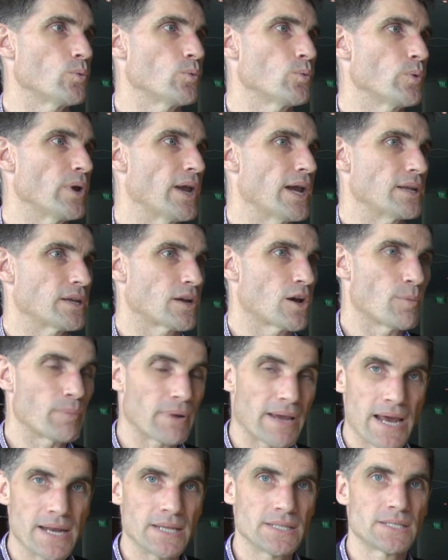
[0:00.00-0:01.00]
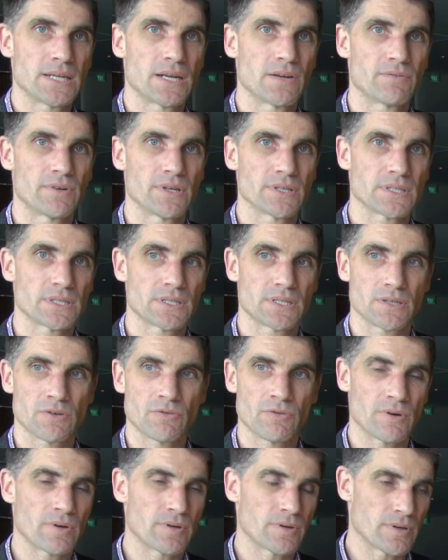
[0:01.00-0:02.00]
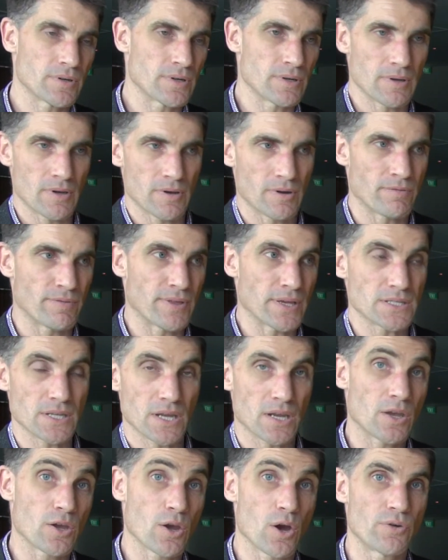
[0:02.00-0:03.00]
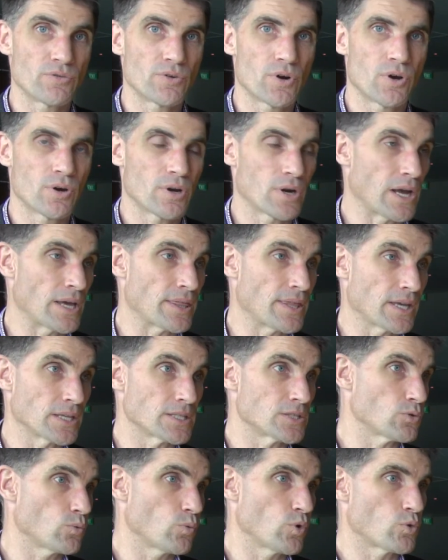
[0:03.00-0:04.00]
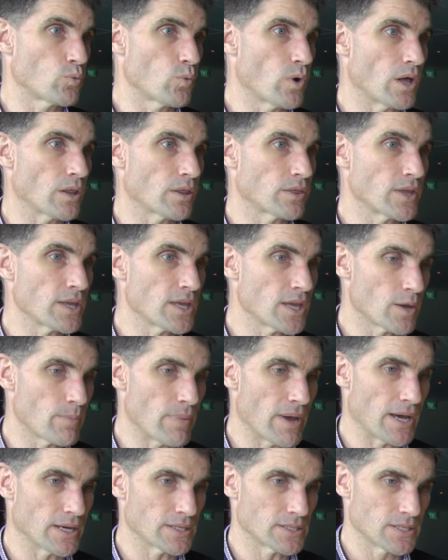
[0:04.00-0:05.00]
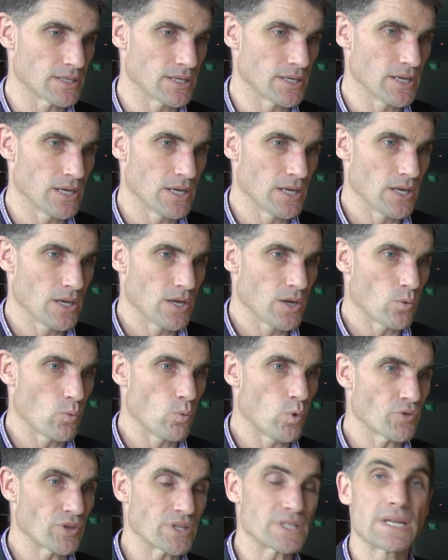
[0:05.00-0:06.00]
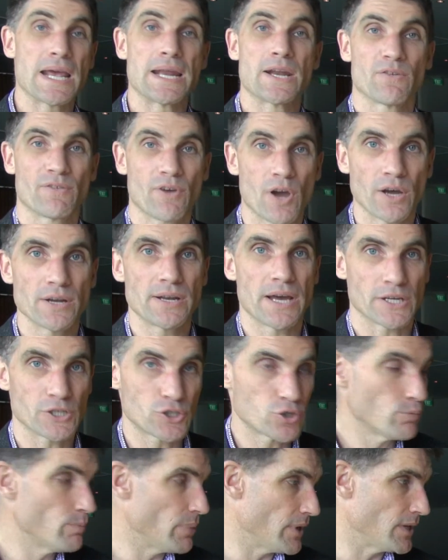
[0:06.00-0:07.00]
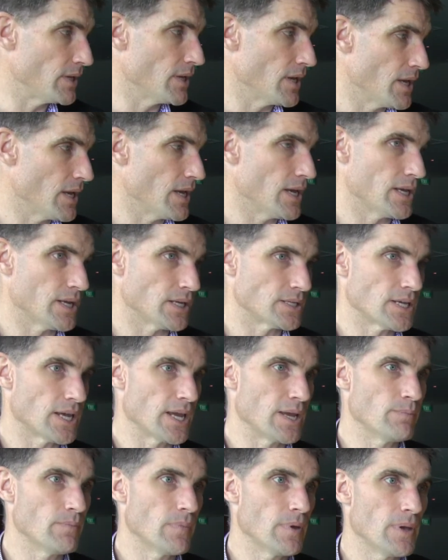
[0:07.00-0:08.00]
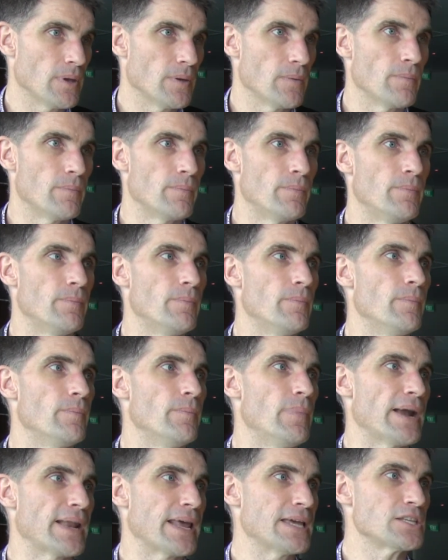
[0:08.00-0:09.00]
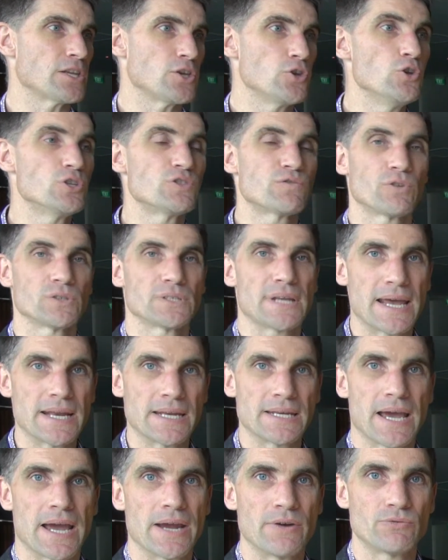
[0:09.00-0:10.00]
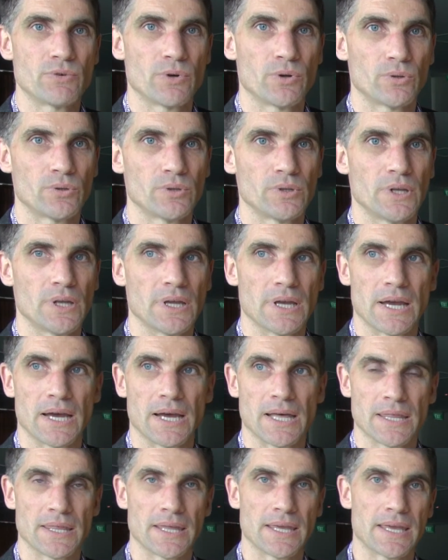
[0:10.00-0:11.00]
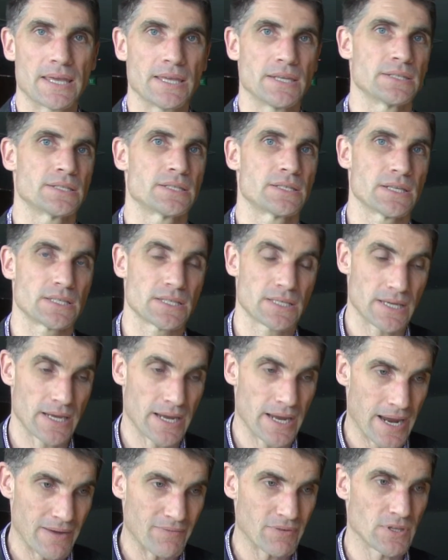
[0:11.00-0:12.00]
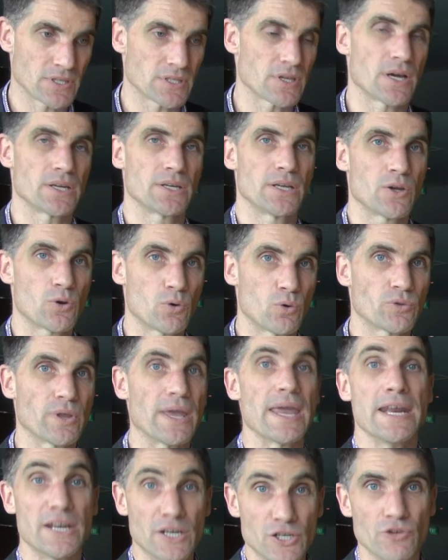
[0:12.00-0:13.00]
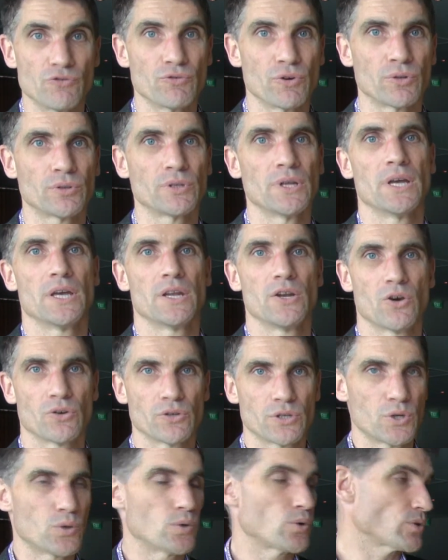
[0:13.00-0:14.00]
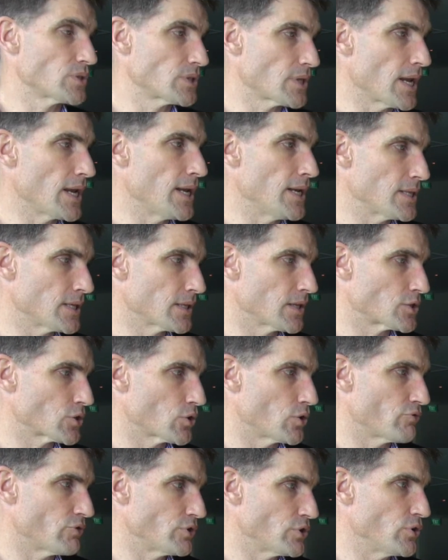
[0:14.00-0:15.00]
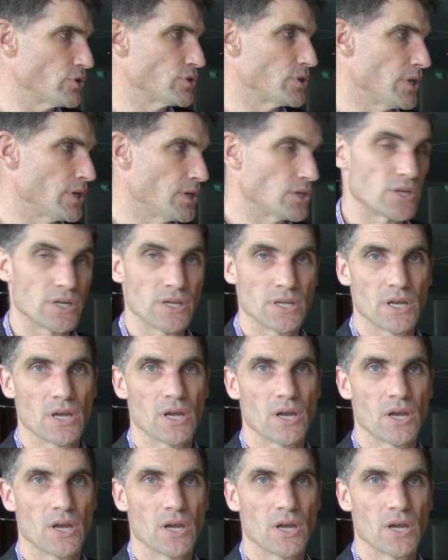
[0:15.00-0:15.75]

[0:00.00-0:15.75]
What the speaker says: We had a complicated set of lists of things that can go wrong. I think it's still worthwhile thinking about what the standard of conduct should be in a team. But as a useful day-to-day rule, I think it's just having this idea called the energy rule, not doing or saying anything that's going to reduce the energy